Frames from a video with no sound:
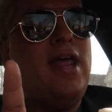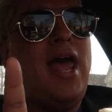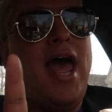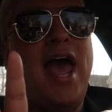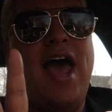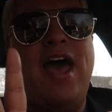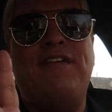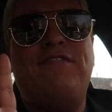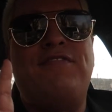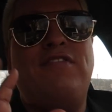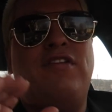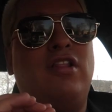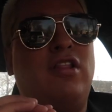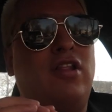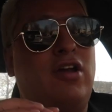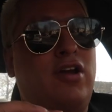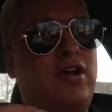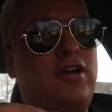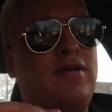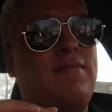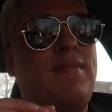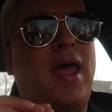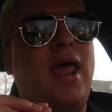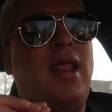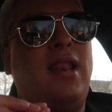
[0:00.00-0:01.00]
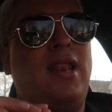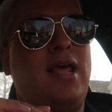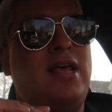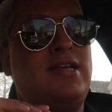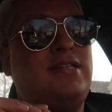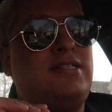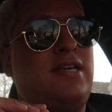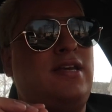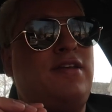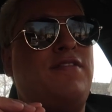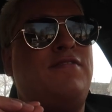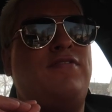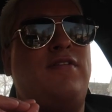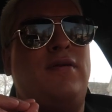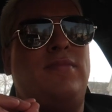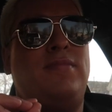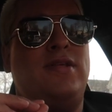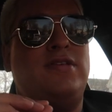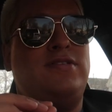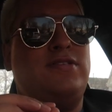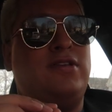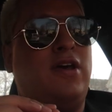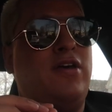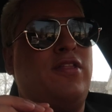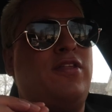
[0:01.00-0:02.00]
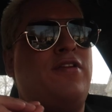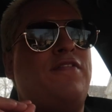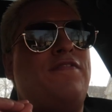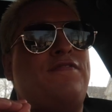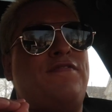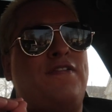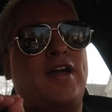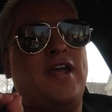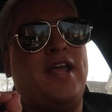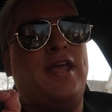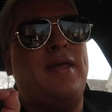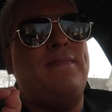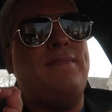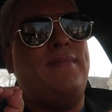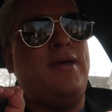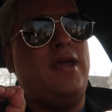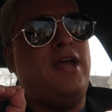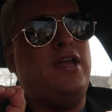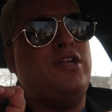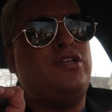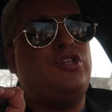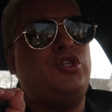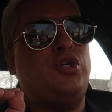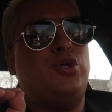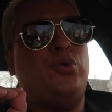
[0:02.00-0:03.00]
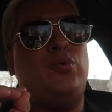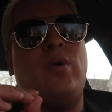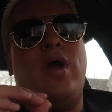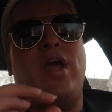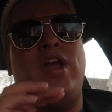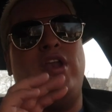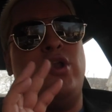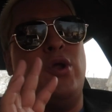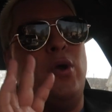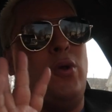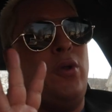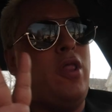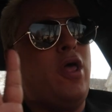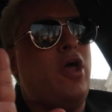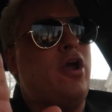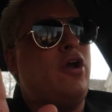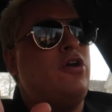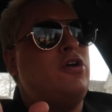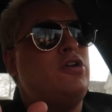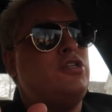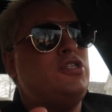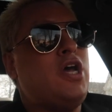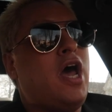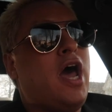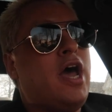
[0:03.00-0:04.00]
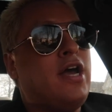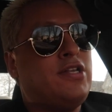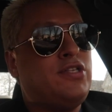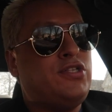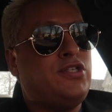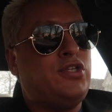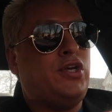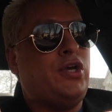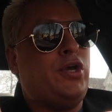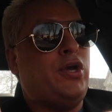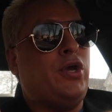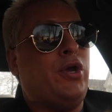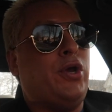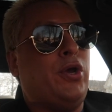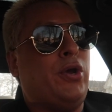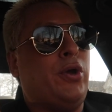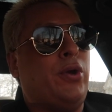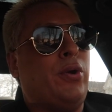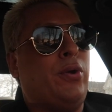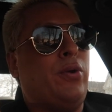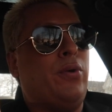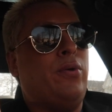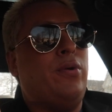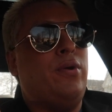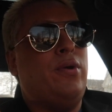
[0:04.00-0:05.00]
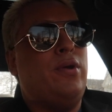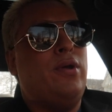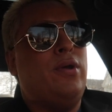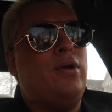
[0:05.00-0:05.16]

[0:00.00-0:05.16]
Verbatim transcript: I've learned my lesson from this other fucking bitch who I no longer talk to.